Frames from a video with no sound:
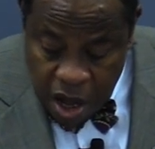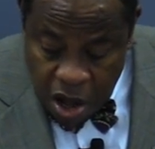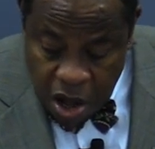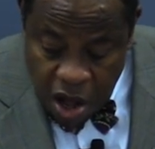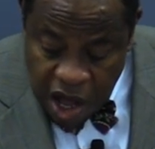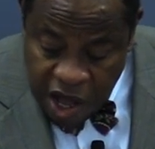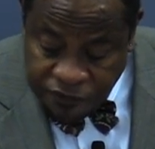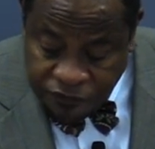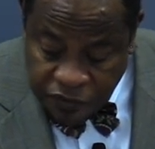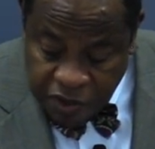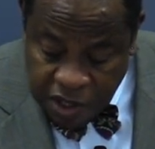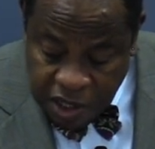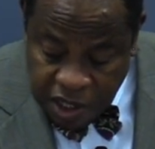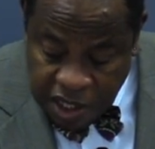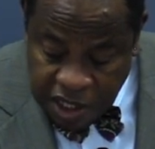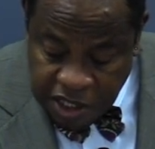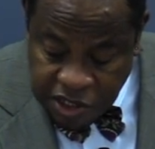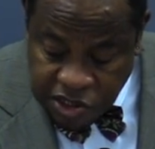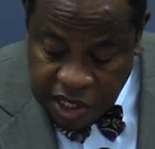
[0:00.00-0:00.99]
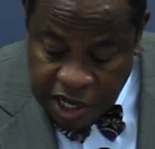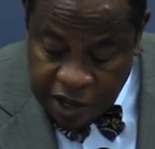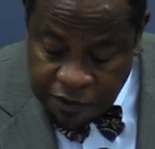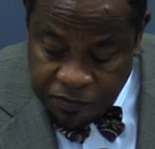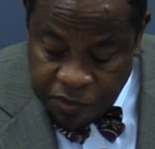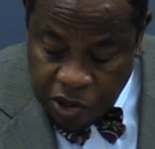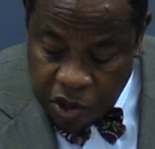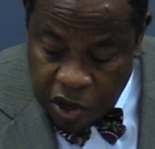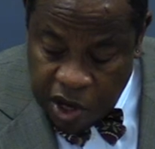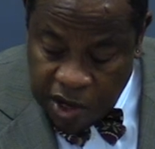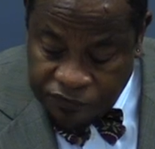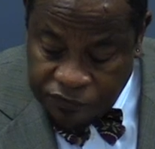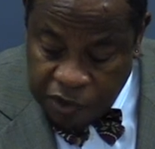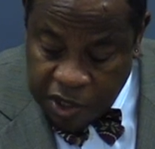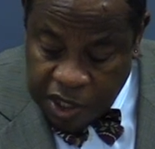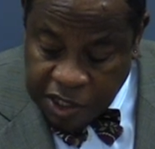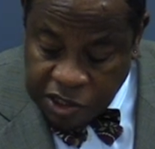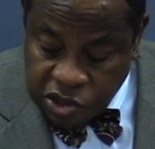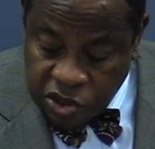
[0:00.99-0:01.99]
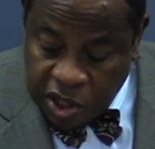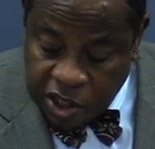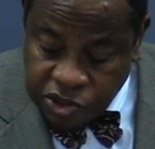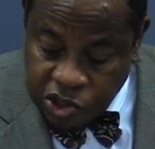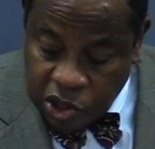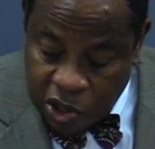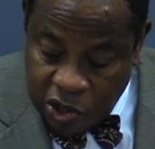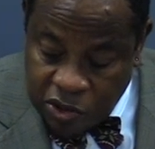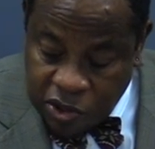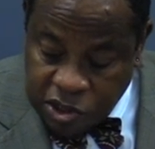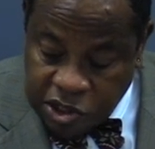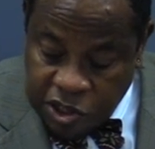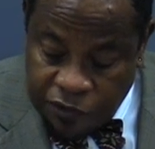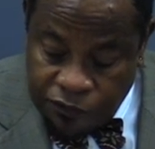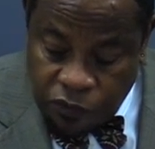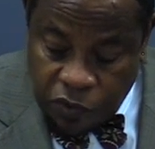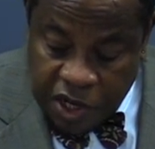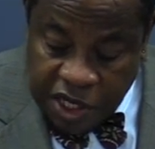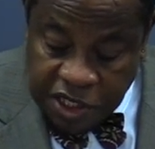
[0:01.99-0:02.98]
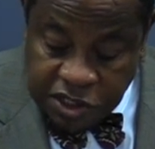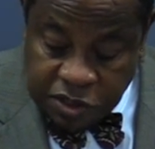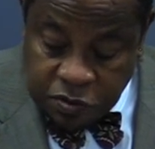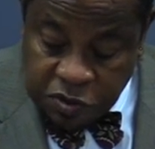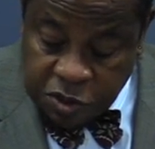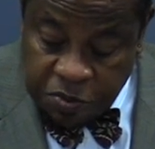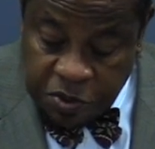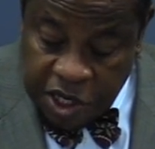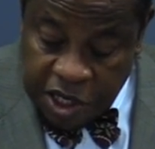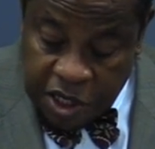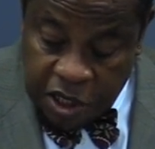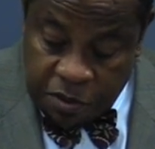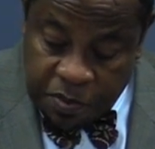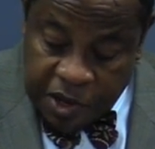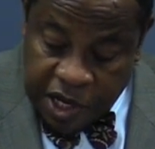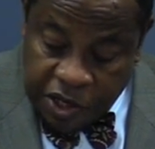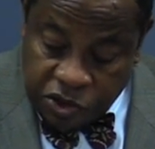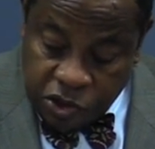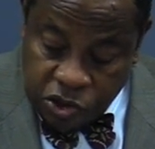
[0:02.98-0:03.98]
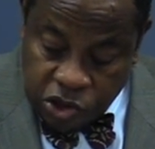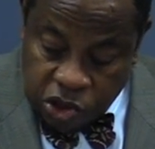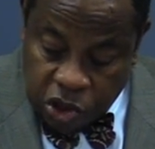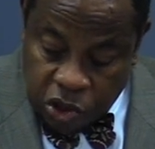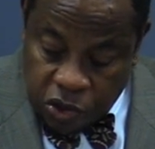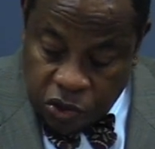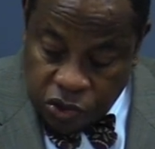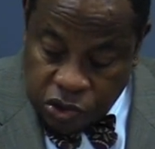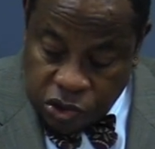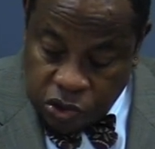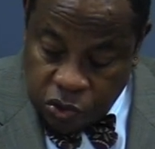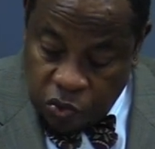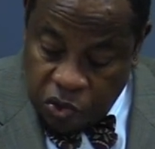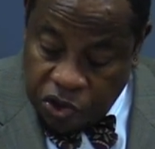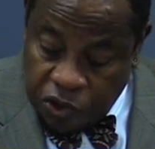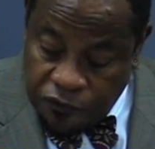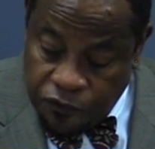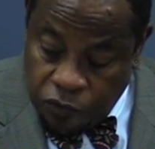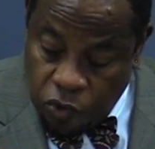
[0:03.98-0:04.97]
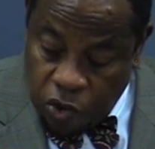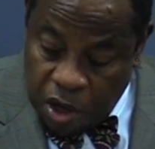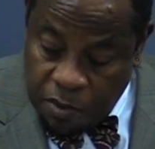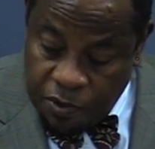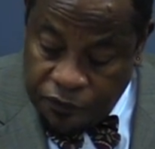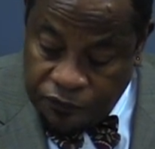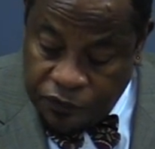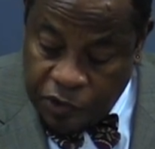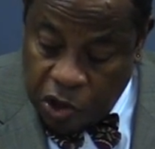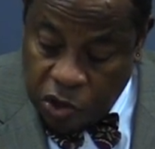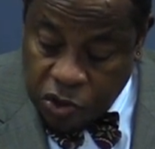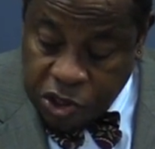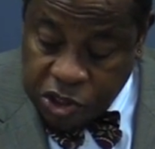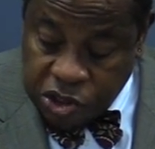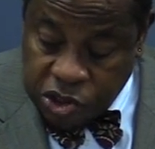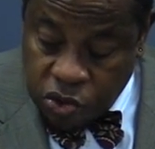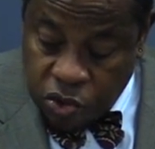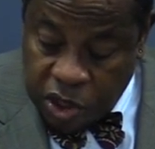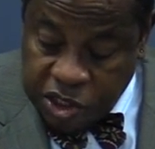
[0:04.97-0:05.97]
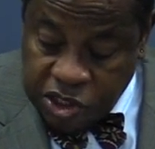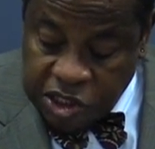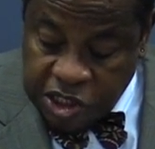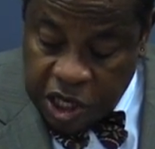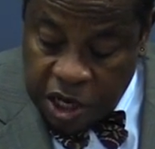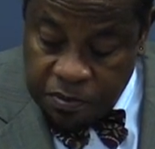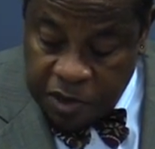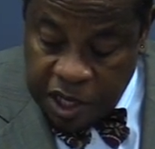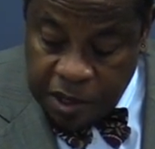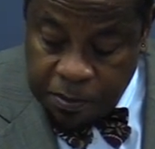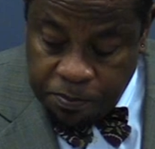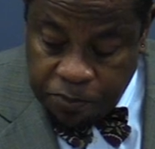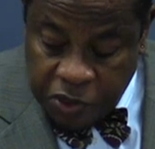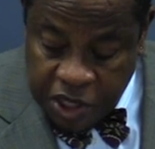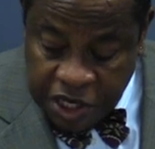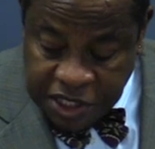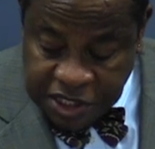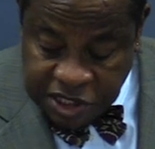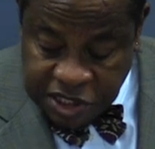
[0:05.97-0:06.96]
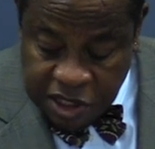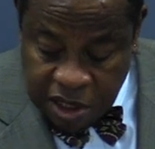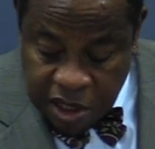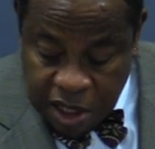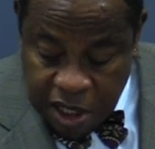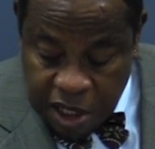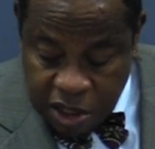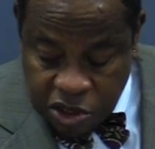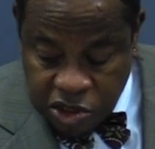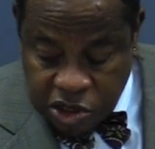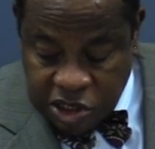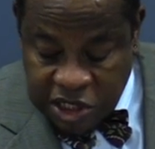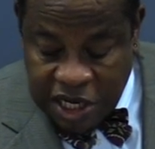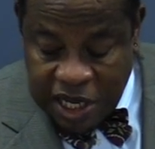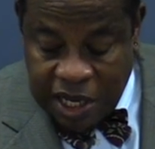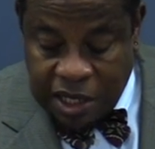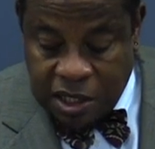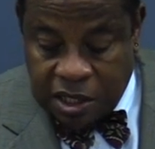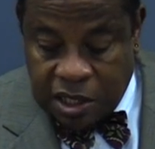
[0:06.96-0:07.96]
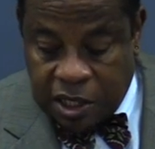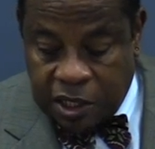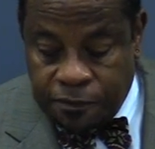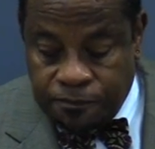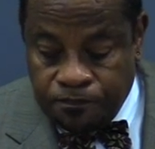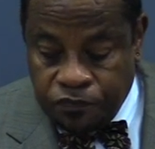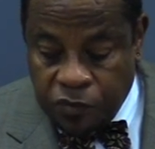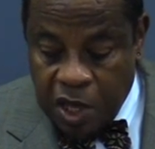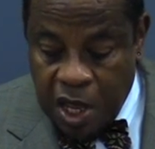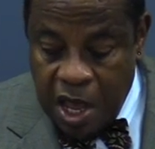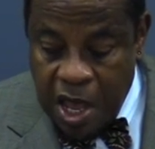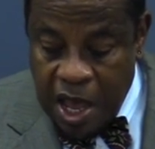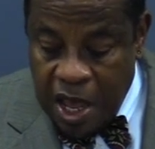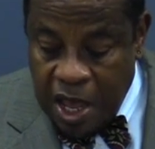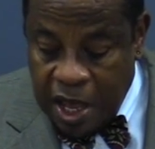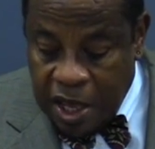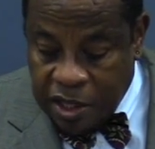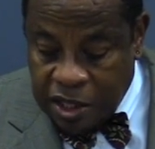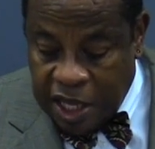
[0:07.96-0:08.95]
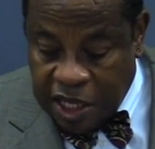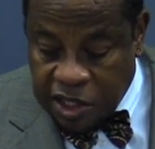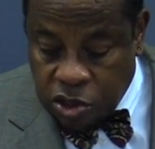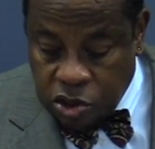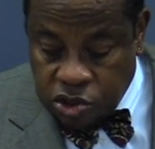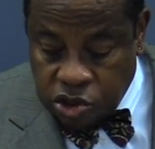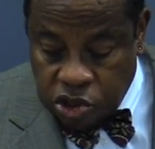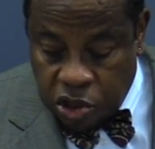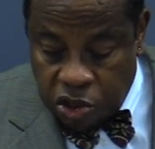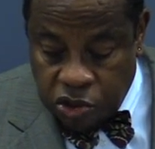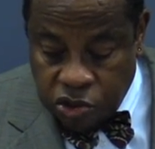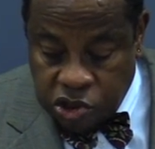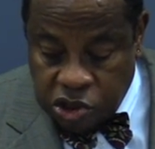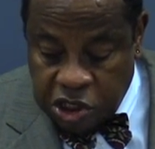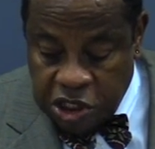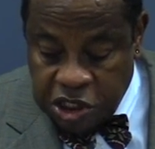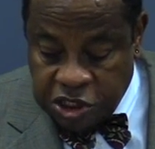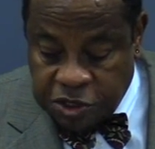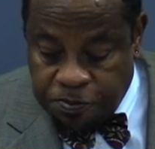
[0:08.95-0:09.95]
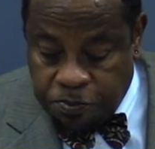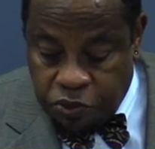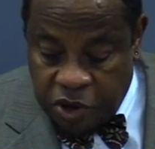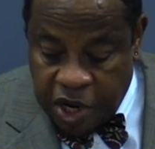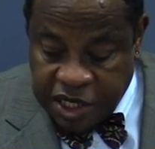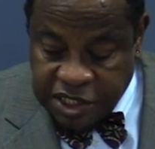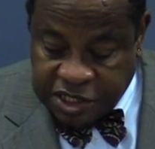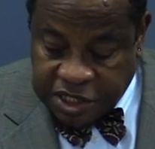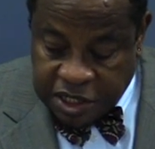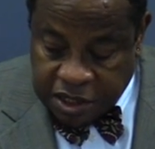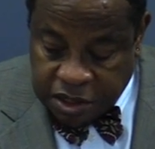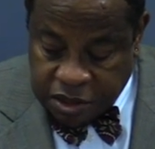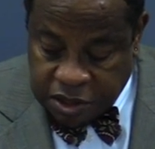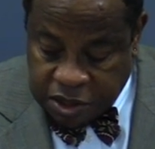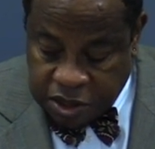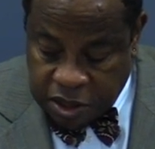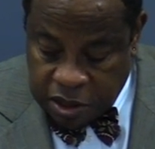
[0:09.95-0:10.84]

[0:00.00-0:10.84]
Often these have been offered as alternative ways of speaking about the church, with a formal focused on some implicit understanding that the church is present